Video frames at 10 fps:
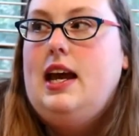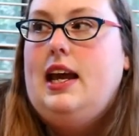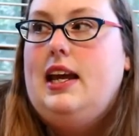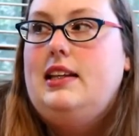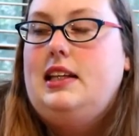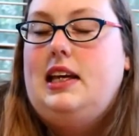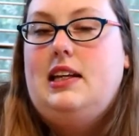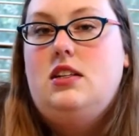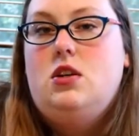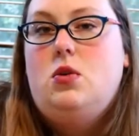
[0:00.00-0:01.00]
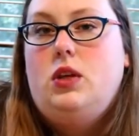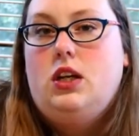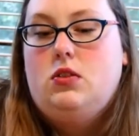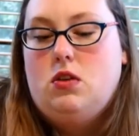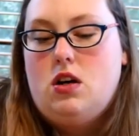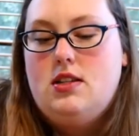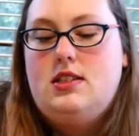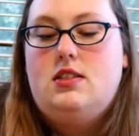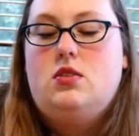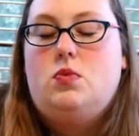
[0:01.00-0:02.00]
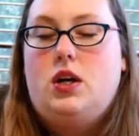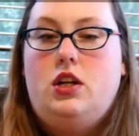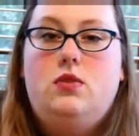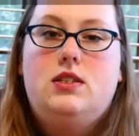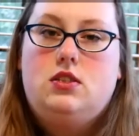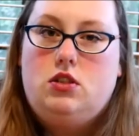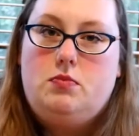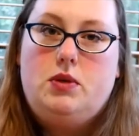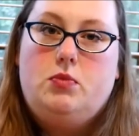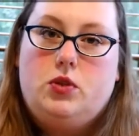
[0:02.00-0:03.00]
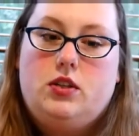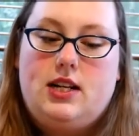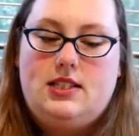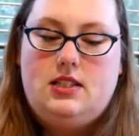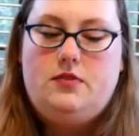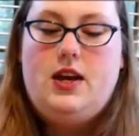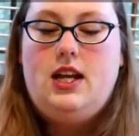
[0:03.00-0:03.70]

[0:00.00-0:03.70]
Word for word: And the Anatolian cross is the one who is a little bit more aggressive.